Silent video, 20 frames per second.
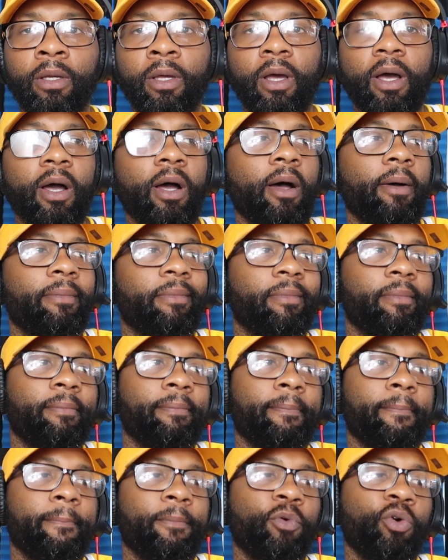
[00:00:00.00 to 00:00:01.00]

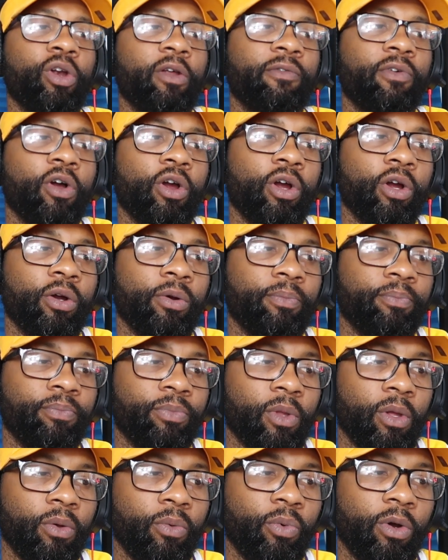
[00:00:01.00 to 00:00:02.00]
one of her
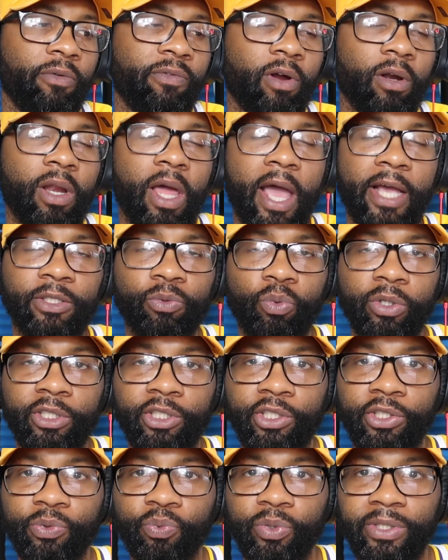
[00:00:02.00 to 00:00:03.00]
last
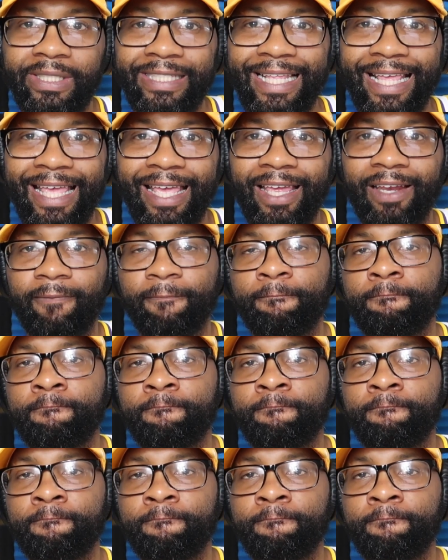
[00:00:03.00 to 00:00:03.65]
wishes was that